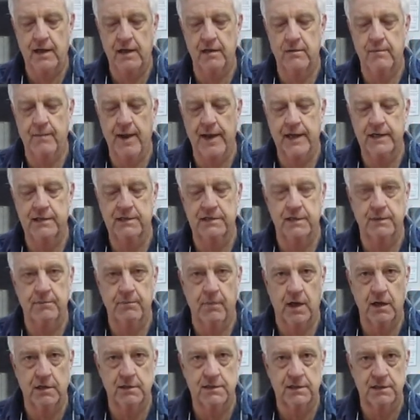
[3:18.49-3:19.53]
of the magazine
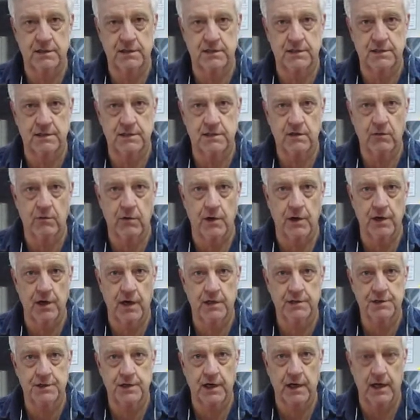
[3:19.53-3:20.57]
box has a square
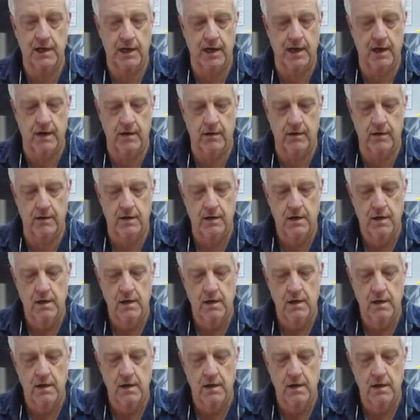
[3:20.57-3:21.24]
notch cut out.